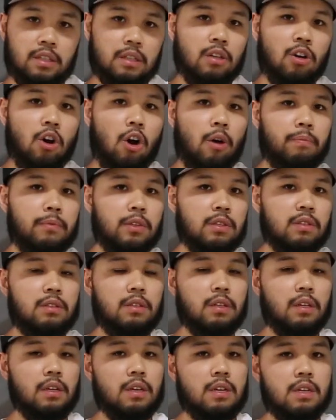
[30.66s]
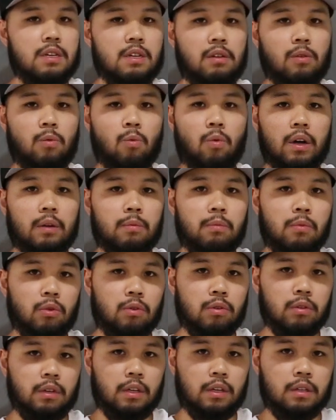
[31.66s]
to cop this tee one
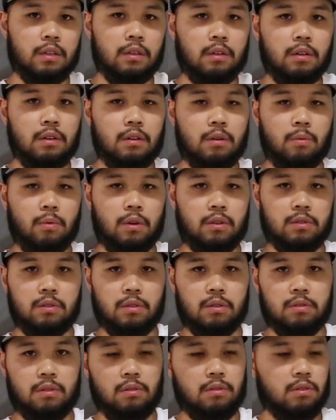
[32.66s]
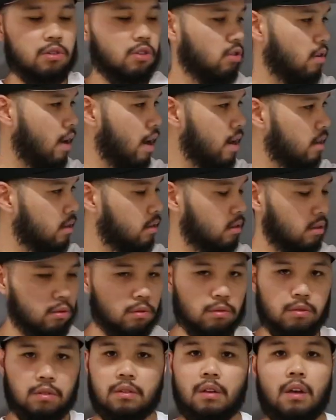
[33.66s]
morning whilst I was on the train. I
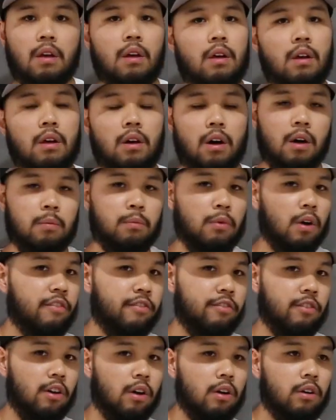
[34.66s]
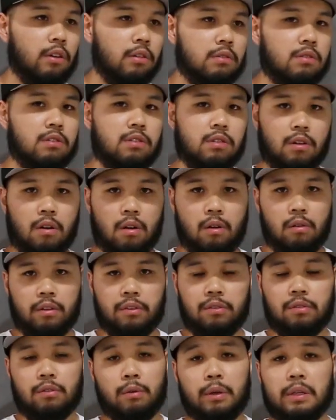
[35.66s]
was on my phone
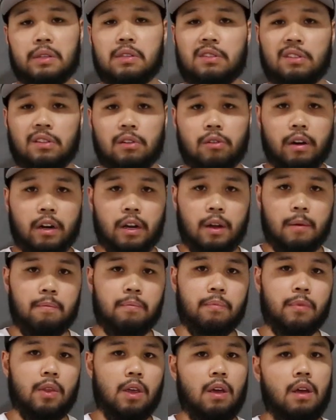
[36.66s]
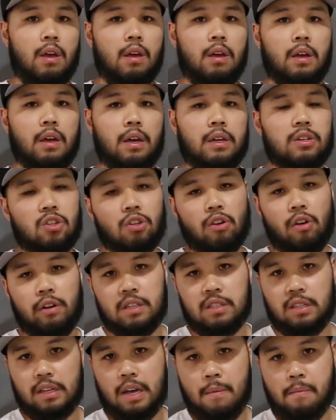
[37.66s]
scrolling through Instagram, and
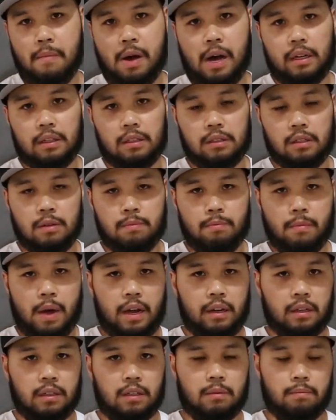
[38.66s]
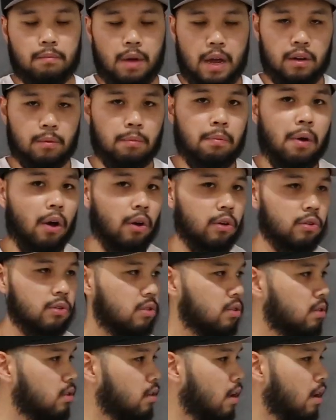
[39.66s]
Chinatown Market made, made a
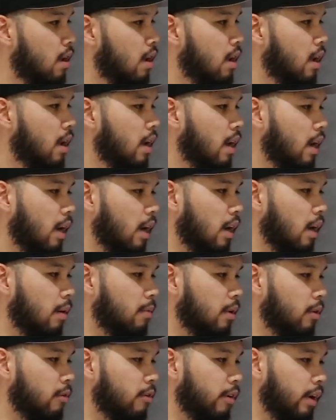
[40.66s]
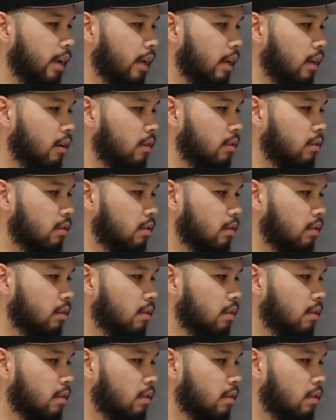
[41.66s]
post um, around